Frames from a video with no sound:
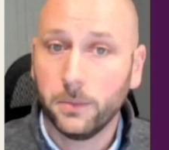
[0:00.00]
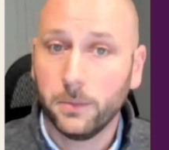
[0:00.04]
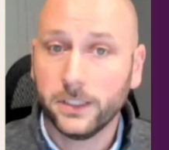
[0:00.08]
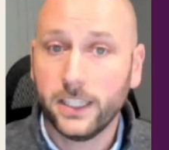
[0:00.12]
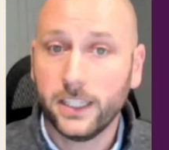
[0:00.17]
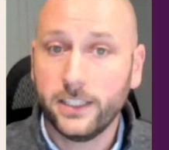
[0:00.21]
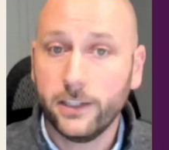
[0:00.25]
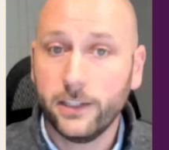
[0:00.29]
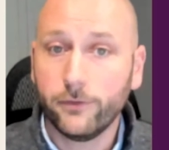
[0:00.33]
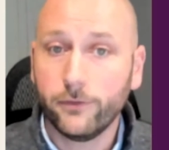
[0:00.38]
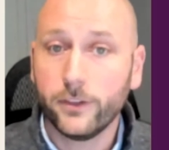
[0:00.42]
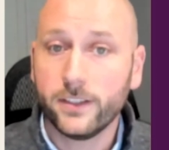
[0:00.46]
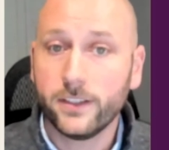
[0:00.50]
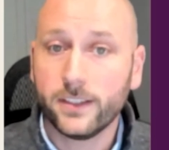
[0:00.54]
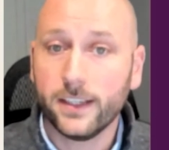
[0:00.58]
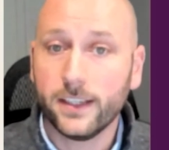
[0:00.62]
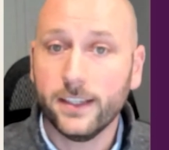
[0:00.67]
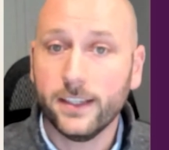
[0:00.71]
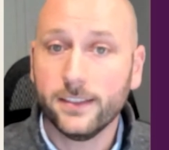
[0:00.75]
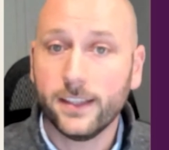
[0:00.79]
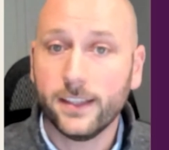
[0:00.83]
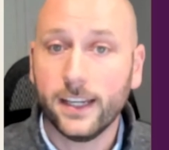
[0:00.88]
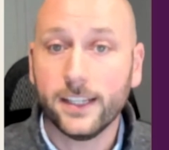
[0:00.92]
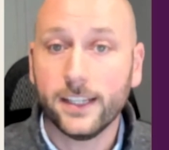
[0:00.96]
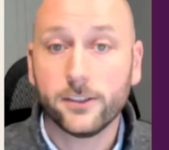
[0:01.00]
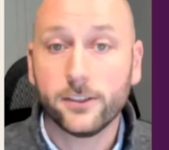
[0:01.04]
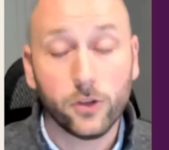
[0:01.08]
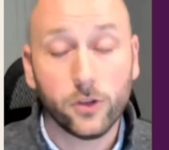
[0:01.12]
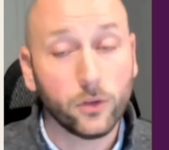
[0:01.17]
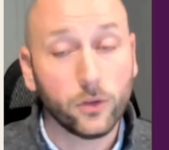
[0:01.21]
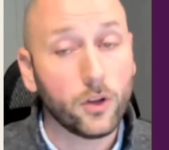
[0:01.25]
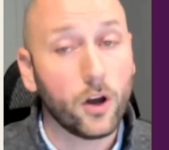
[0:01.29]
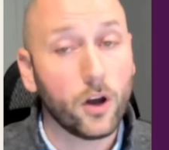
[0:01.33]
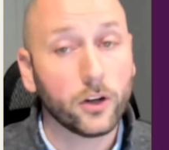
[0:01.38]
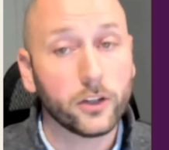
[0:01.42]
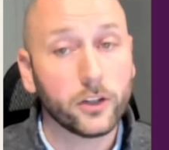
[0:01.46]
but the difference is that it's
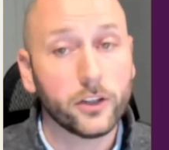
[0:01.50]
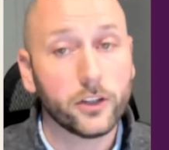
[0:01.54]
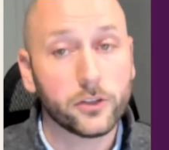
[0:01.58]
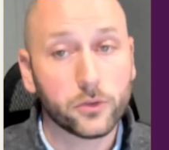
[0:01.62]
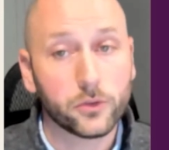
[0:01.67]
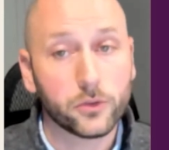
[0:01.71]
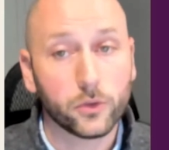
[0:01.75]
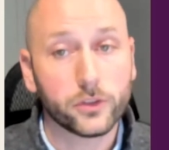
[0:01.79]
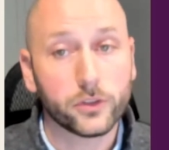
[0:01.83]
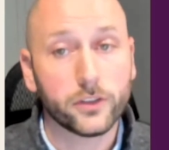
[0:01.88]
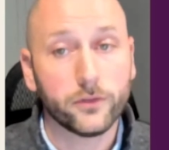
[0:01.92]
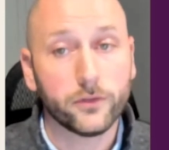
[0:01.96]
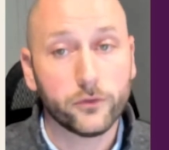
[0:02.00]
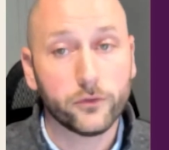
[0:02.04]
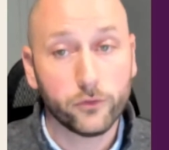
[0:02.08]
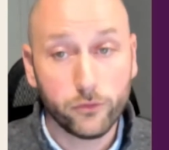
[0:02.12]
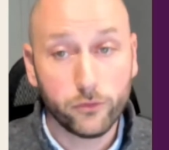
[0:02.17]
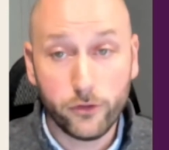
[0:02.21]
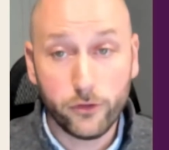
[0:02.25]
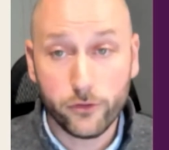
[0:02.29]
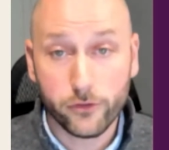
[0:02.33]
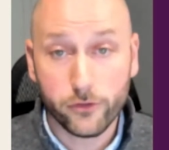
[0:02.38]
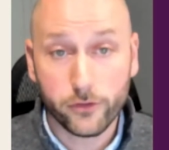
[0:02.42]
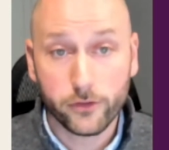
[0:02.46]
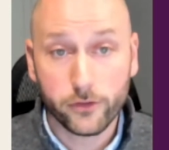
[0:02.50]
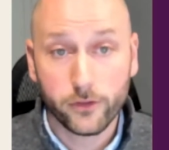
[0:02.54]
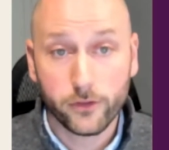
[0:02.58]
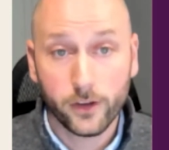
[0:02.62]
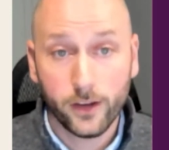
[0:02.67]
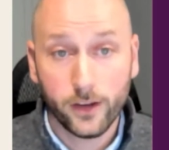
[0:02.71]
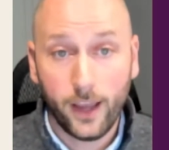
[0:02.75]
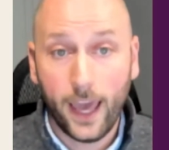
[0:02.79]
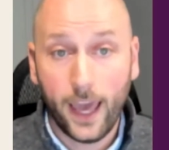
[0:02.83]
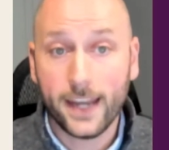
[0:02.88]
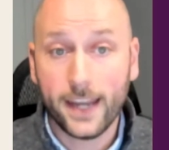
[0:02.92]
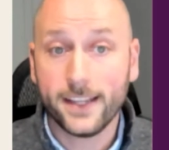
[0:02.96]
no longer the source of truth,
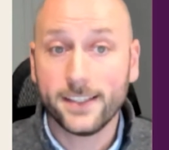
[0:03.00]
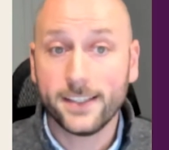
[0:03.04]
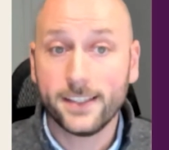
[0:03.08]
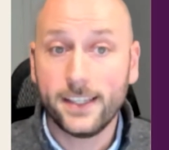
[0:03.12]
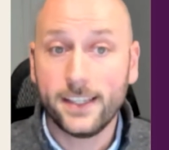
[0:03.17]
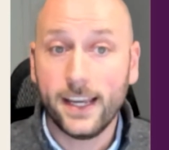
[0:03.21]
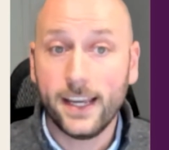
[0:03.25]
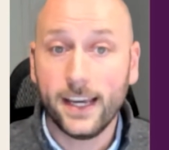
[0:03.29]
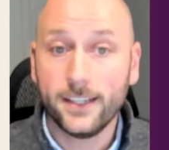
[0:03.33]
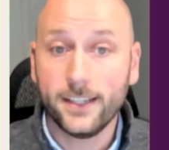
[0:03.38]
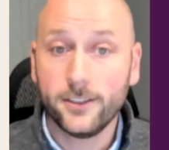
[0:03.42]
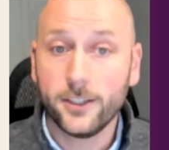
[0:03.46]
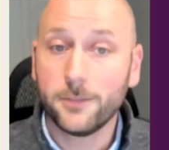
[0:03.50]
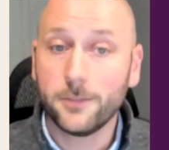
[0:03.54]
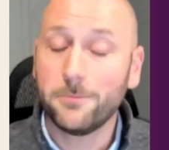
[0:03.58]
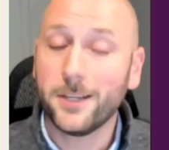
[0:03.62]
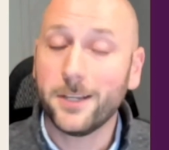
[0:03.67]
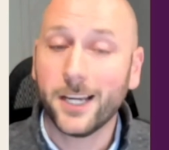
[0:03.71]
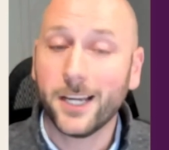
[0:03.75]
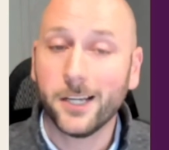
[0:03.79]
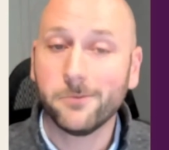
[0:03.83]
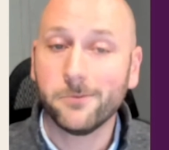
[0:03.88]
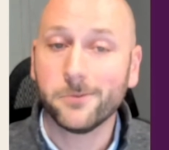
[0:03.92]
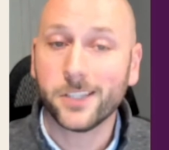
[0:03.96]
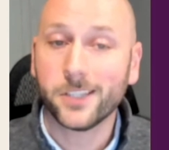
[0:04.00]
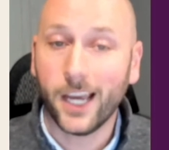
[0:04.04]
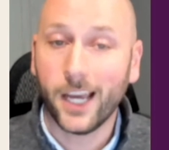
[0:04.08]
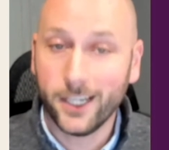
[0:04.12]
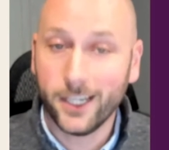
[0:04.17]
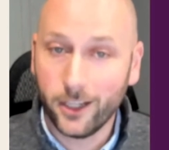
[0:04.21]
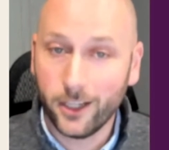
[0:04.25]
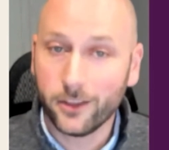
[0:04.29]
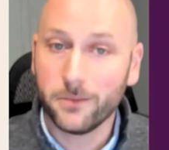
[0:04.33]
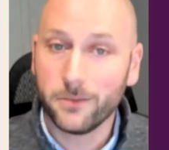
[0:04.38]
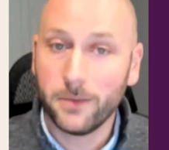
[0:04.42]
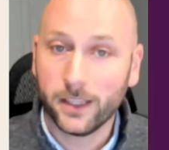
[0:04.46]
and instead just becomes
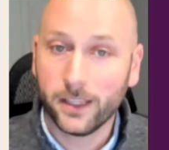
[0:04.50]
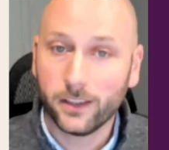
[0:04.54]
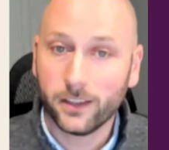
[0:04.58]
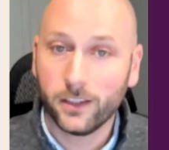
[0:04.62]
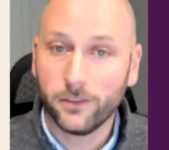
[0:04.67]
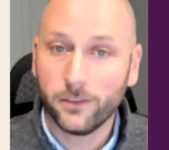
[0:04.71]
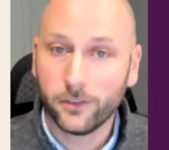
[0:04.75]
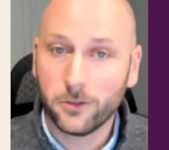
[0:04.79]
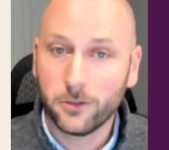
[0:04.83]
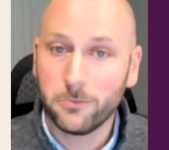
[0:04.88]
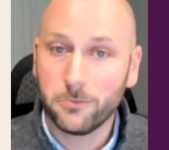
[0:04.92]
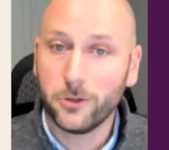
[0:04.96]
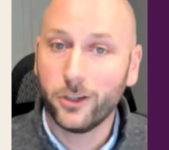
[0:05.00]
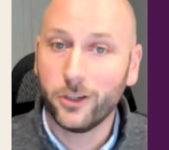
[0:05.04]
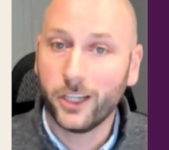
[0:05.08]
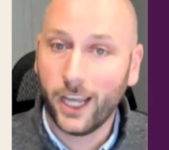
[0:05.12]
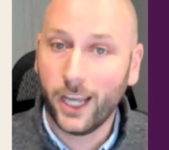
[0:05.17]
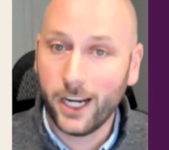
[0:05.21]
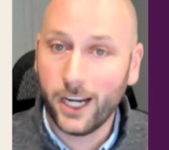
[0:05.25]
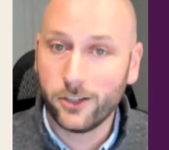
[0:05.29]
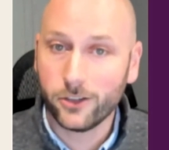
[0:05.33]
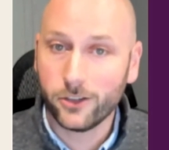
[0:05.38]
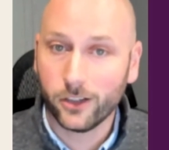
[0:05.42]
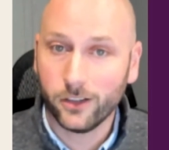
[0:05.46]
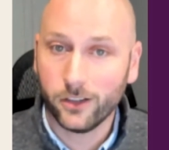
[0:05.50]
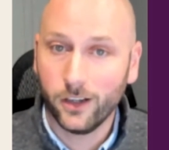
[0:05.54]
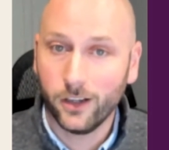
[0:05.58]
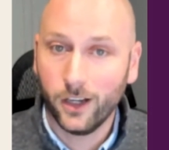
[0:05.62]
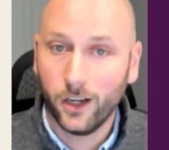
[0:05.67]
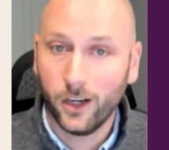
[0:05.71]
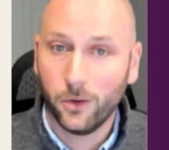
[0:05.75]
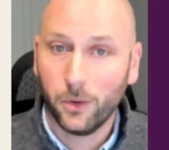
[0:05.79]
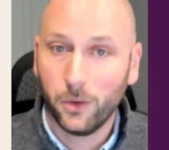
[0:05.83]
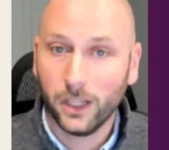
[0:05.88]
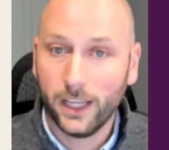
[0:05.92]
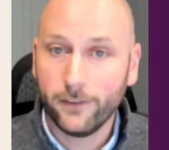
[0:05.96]
another method of communication,
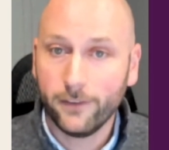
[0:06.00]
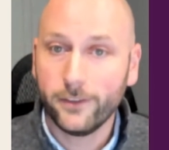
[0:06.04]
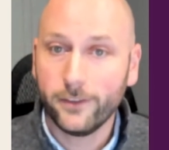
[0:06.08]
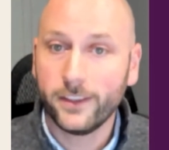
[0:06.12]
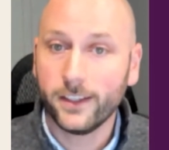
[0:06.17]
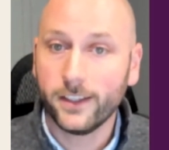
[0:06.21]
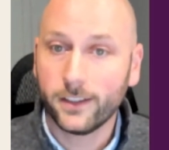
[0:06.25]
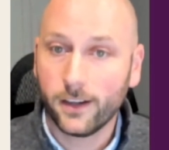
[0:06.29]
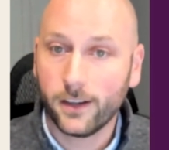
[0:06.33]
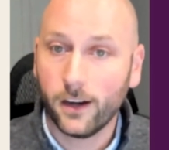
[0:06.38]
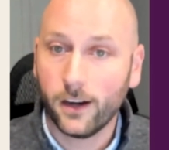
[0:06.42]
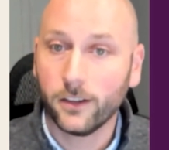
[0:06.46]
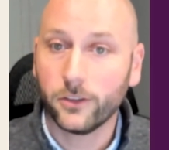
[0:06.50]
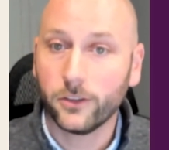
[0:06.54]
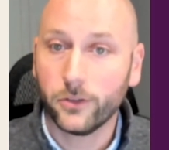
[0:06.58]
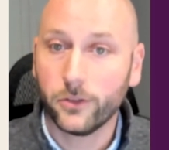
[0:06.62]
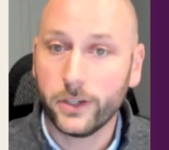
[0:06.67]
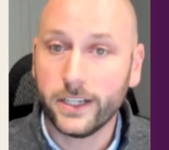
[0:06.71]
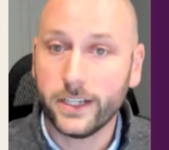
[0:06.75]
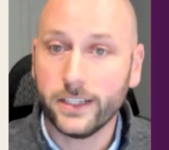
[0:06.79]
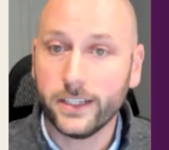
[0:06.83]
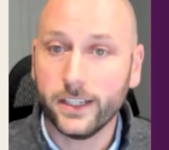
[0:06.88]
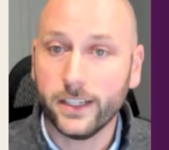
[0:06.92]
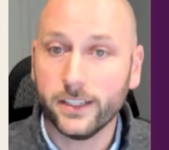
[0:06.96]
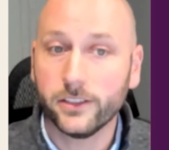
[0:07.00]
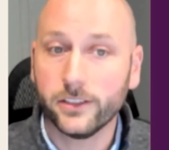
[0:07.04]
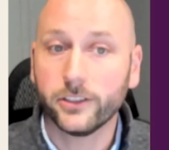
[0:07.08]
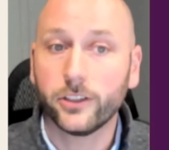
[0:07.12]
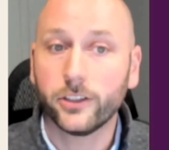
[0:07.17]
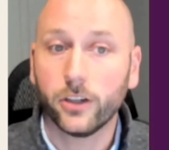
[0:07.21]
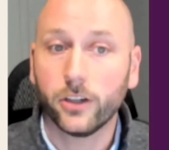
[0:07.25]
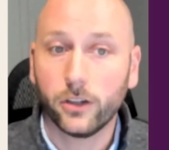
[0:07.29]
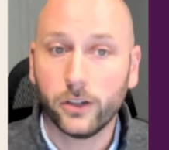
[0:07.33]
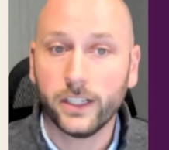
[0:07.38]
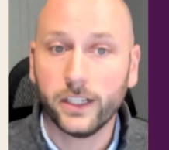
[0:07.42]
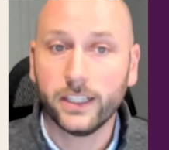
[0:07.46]
while everything concrete is
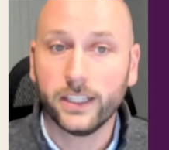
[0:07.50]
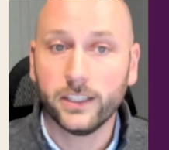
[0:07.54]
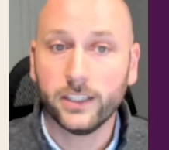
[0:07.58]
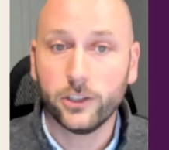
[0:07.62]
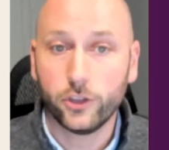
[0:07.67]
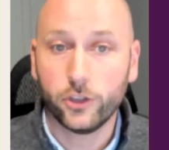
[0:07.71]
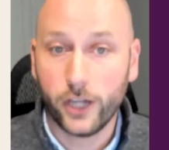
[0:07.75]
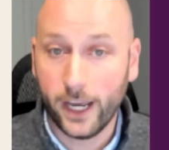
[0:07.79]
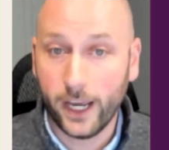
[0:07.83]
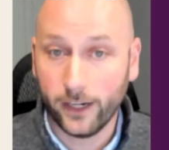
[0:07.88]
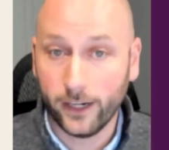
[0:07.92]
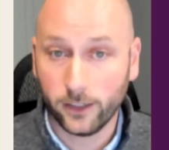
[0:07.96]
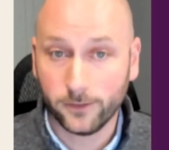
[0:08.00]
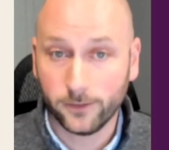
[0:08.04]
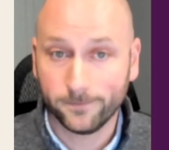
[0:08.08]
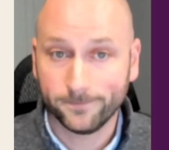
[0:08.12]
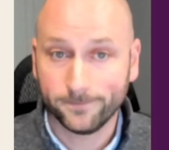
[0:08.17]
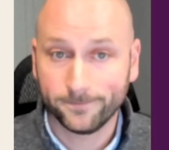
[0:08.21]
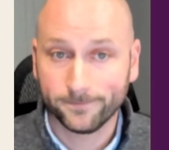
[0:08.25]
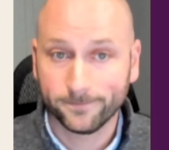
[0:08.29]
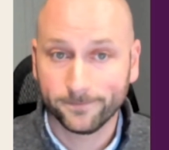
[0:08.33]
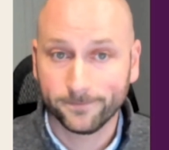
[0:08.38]
occurring in the channel.